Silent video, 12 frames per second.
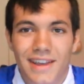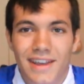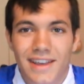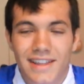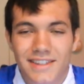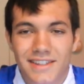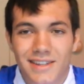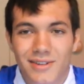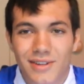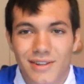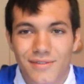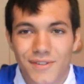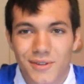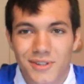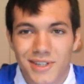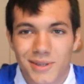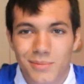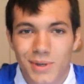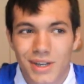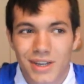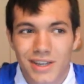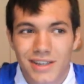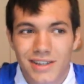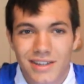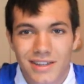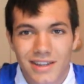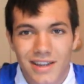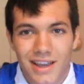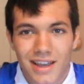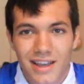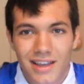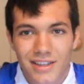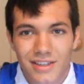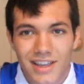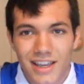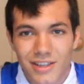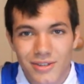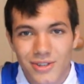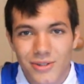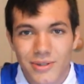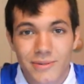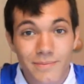it's a little confusing, but you get used to it.